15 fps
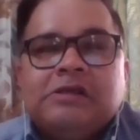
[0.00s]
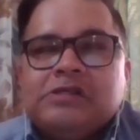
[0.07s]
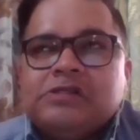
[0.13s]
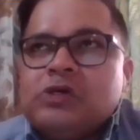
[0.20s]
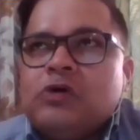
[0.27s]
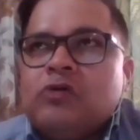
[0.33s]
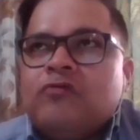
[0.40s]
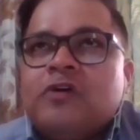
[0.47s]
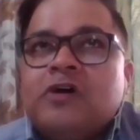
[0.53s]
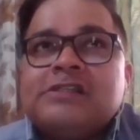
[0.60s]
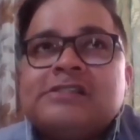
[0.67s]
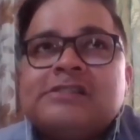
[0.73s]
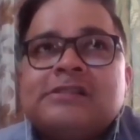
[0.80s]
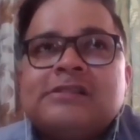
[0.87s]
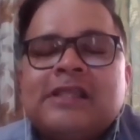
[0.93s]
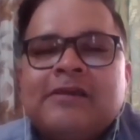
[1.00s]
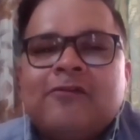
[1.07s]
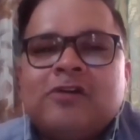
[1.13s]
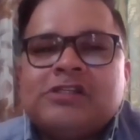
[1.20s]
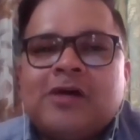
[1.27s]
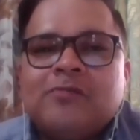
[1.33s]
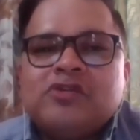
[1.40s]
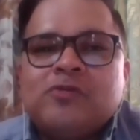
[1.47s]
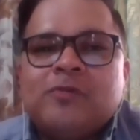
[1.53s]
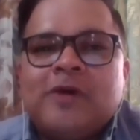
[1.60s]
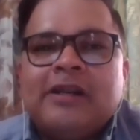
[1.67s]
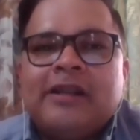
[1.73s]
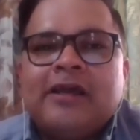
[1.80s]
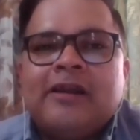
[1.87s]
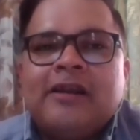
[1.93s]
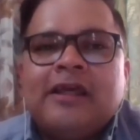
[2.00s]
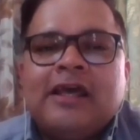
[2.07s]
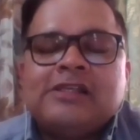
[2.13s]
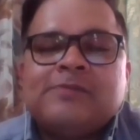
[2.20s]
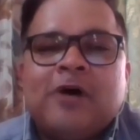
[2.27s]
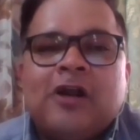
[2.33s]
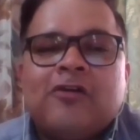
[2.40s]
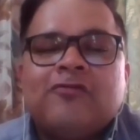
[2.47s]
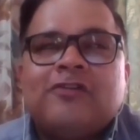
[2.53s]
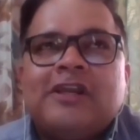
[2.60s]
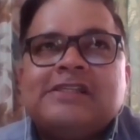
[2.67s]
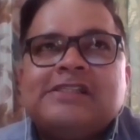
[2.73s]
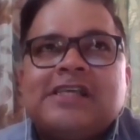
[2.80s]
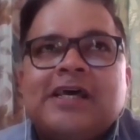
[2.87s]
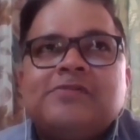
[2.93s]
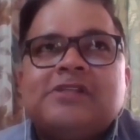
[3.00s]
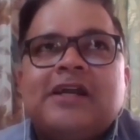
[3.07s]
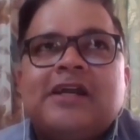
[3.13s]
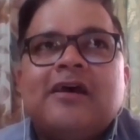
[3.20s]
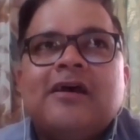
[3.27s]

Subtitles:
So first thing which comes to my integrity as part of 3 steps, that